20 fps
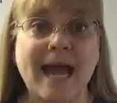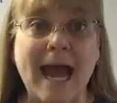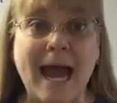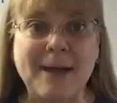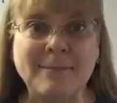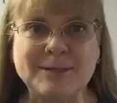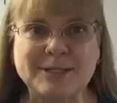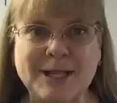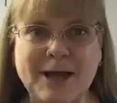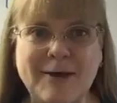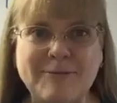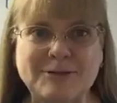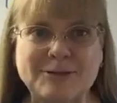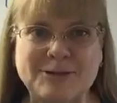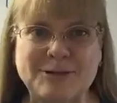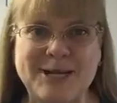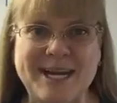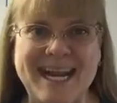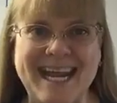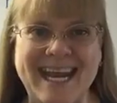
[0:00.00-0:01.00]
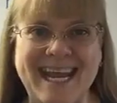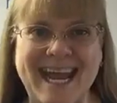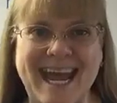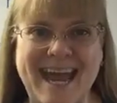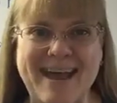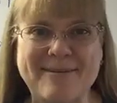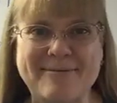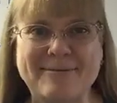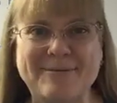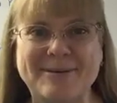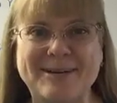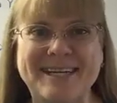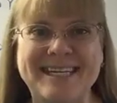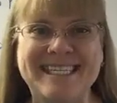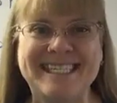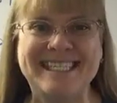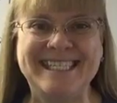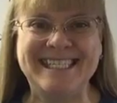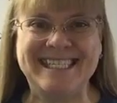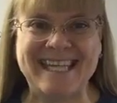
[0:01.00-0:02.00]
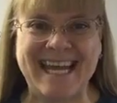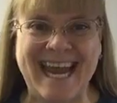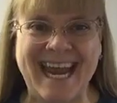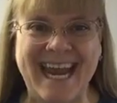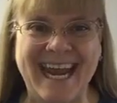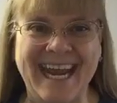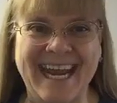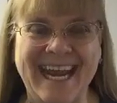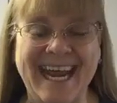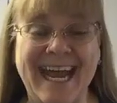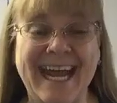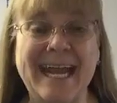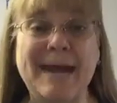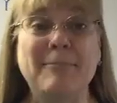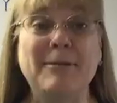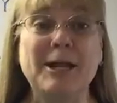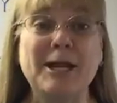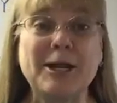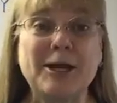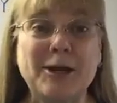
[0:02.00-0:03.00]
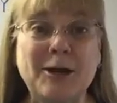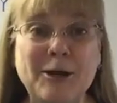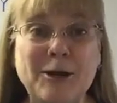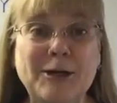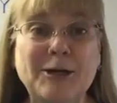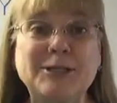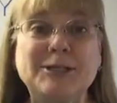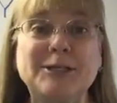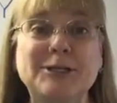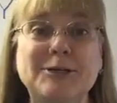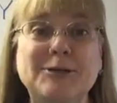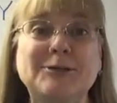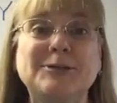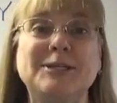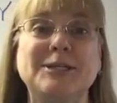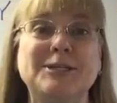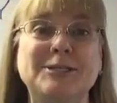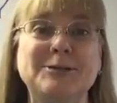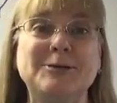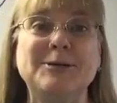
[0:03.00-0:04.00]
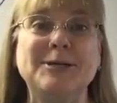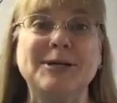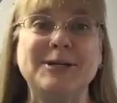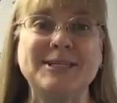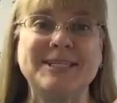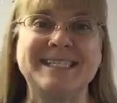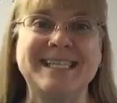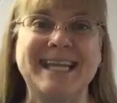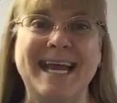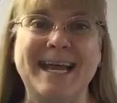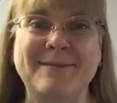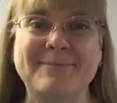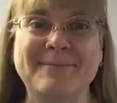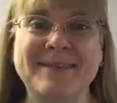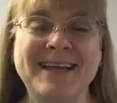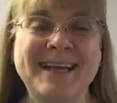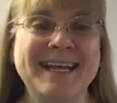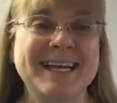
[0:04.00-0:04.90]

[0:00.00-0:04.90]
I'm self-treating every day, and I'm going to encourage you to do your same.